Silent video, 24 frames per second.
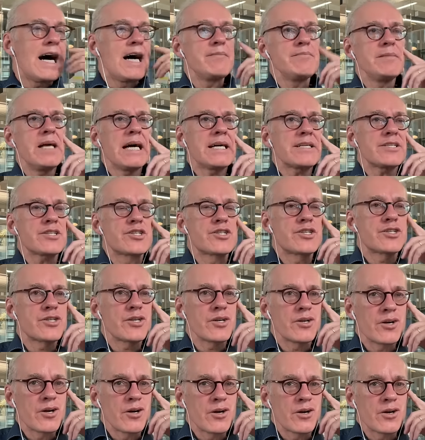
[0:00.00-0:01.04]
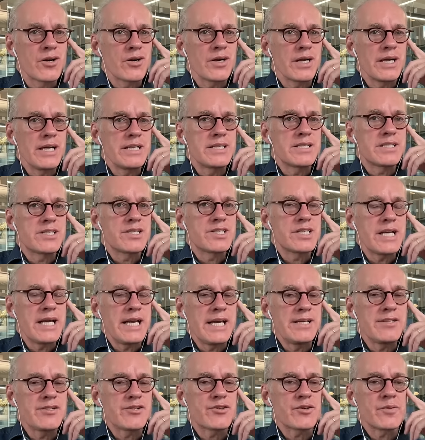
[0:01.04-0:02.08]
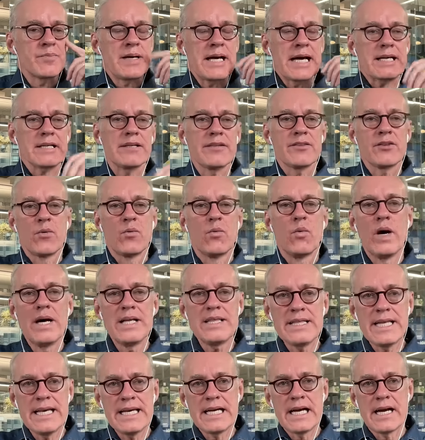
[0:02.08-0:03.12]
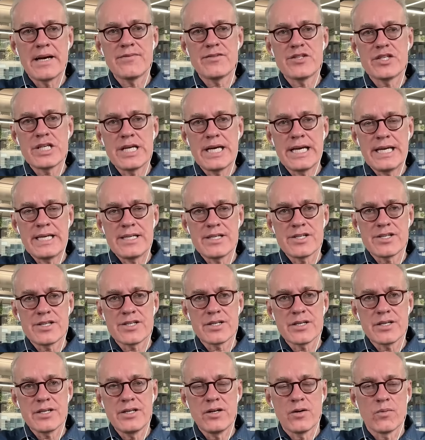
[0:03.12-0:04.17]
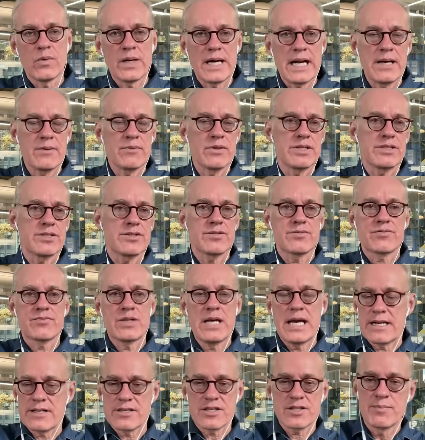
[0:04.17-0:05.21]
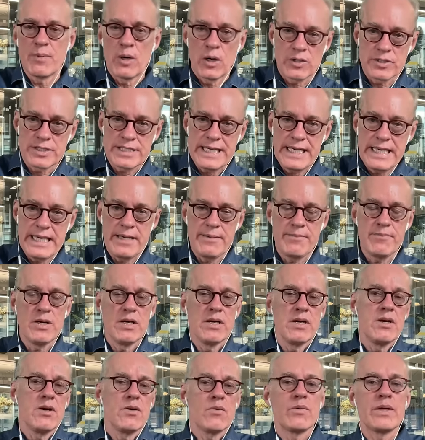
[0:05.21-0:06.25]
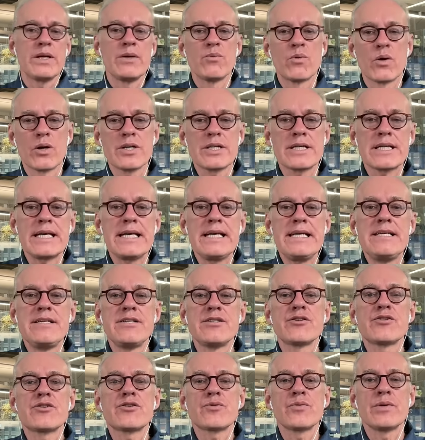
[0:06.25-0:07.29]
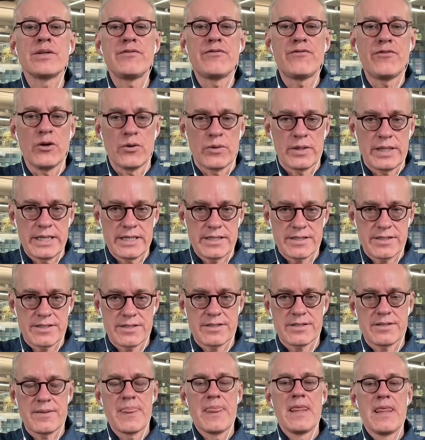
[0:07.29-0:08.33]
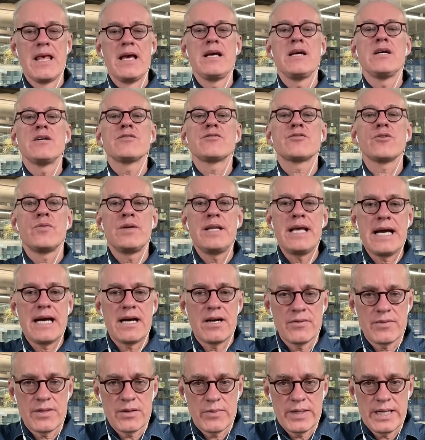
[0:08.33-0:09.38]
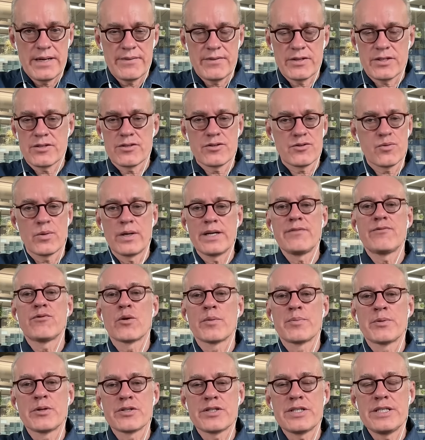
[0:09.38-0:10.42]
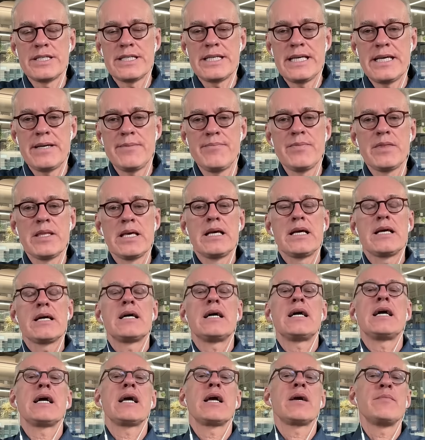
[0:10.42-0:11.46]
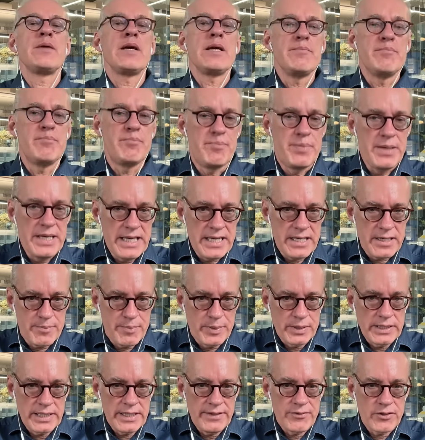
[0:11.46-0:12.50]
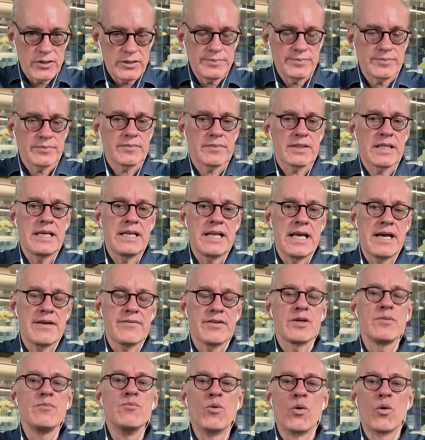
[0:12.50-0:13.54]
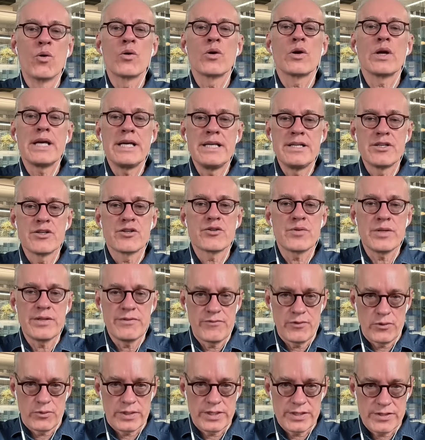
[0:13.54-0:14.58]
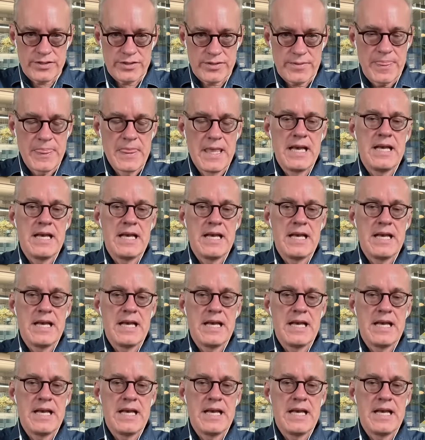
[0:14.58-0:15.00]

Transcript: I'm not sure it's changed dramatically. The one thing I've changed, you know, when I was had a small team, we weren't industry focused. So now that we have a 24 person team, I am a big believer in having more industry focus.